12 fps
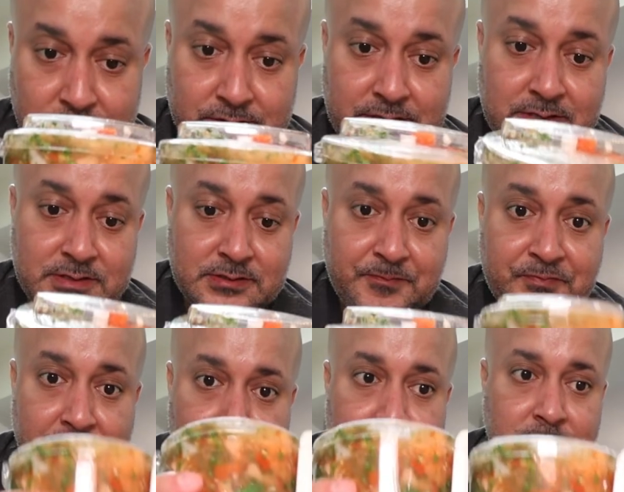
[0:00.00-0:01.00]
this
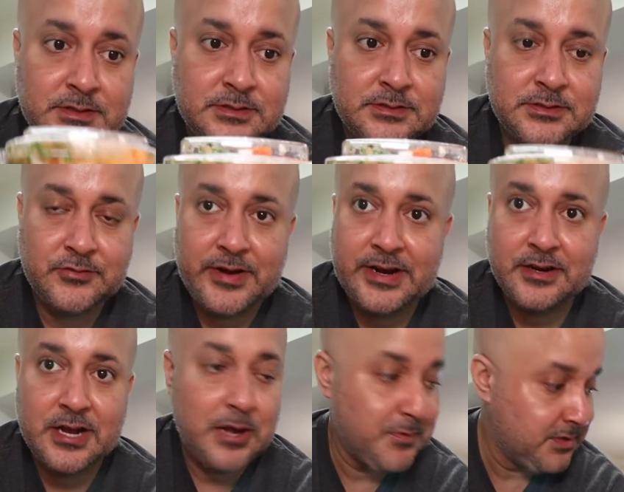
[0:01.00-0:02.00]
to write in the
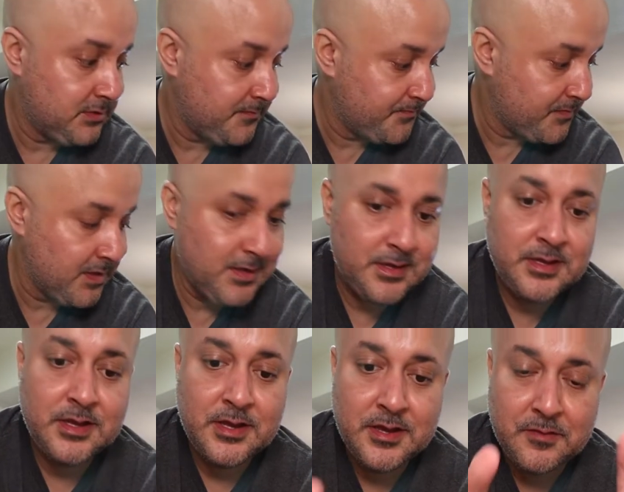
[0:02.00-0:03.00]
comments.
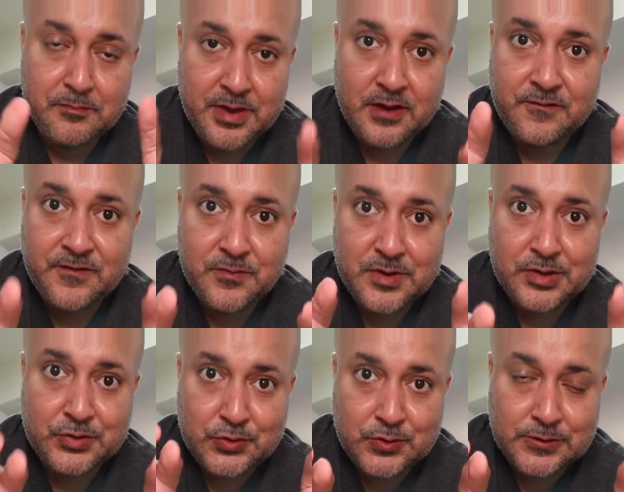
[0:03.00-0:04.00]
Male-female
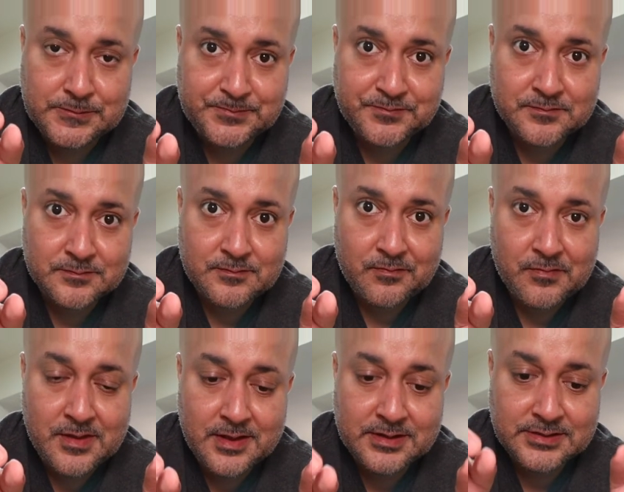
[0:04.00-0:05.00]
duo.
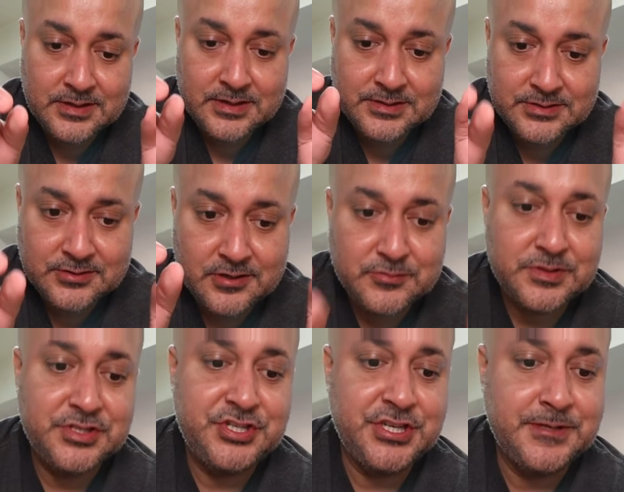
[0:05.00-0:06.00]
Starts with
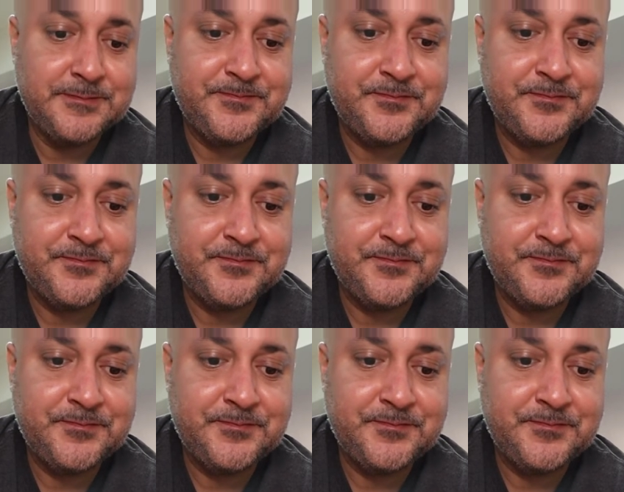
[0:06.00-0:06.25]
a G.